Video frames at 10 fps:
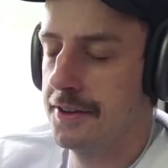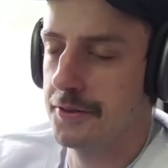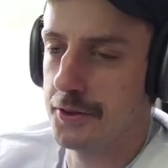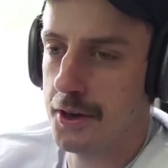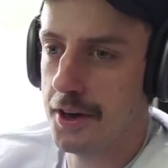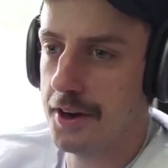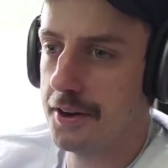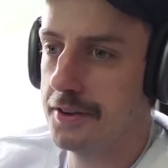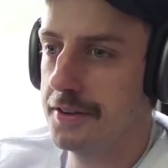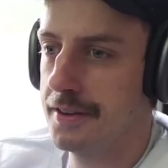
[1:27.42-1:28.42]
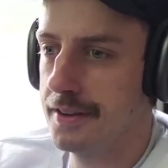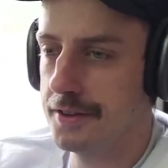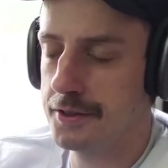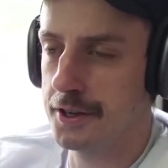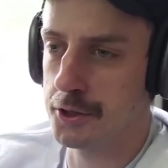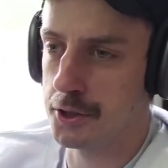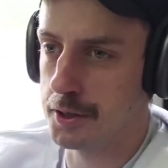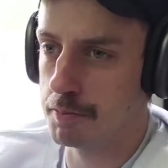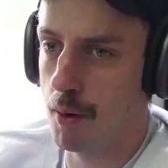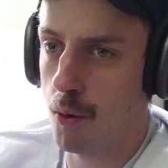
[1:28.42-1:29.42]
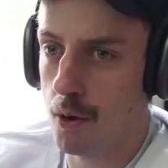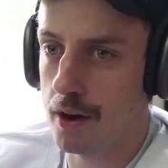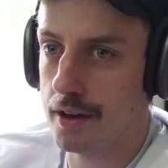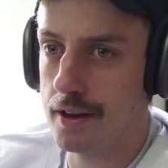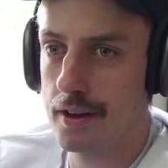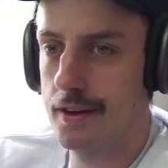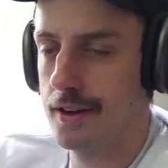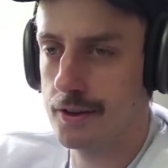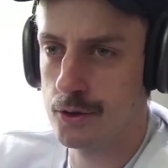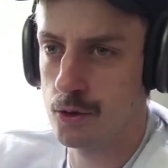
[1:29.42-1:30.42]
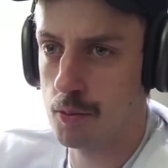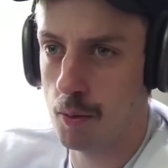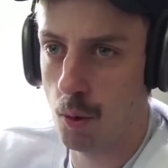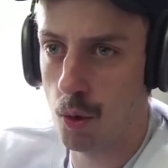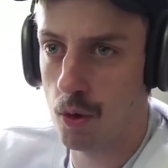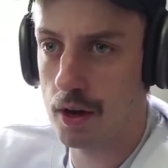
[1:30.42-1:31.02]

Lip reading: Yeah. Because it's a boy. A Zoomer boy.